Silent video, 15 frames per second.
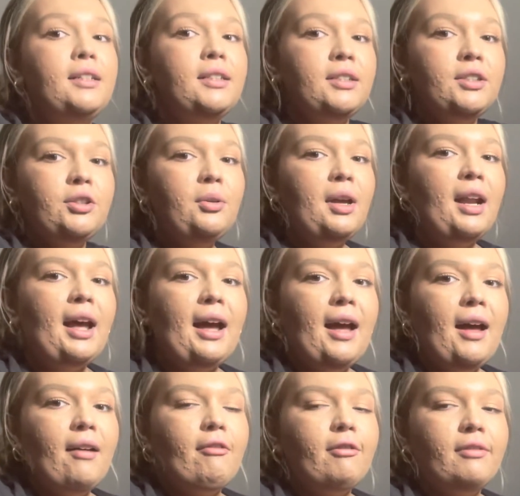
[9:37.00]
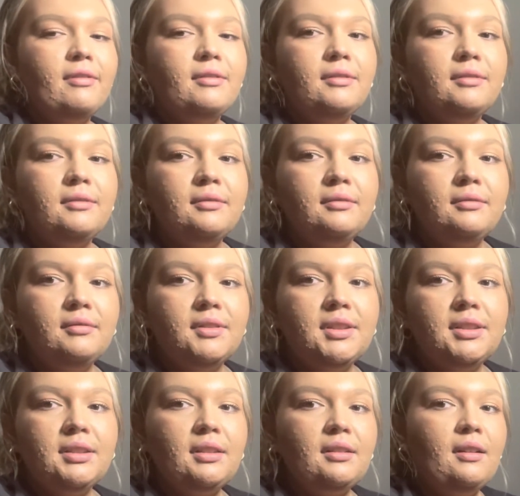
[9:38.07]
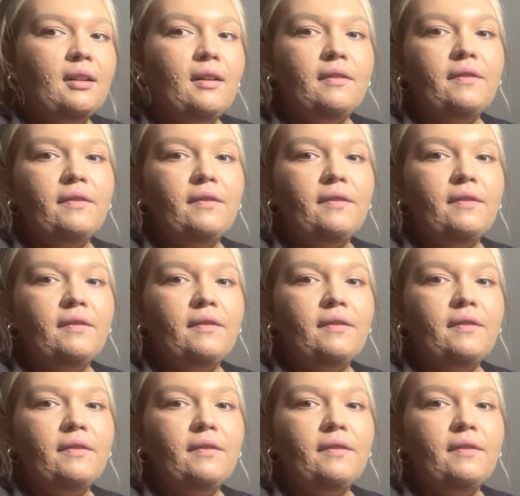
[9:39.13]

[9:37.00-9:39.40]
You can have a